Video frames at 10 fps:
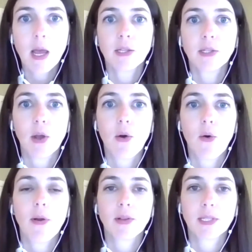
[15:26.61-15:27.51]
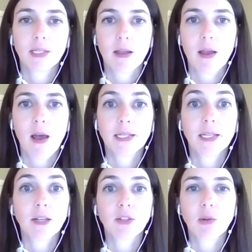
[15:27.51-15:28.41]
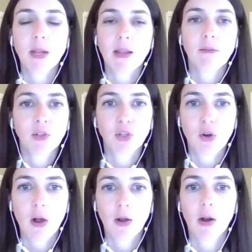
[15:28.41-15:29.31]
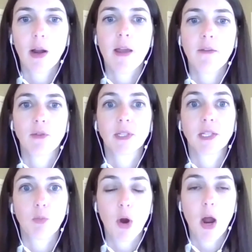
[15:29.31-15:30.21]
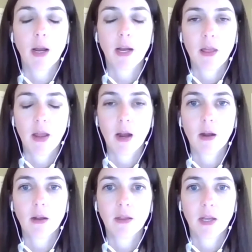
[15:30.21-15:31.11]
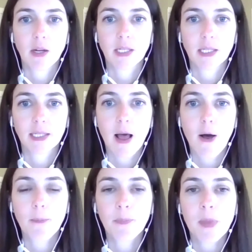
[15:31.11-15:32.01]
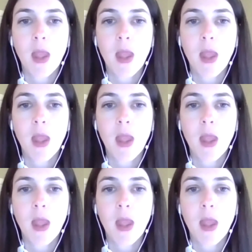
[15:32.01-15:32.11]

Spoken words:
So sales could be even stronger if there was the product there to sell.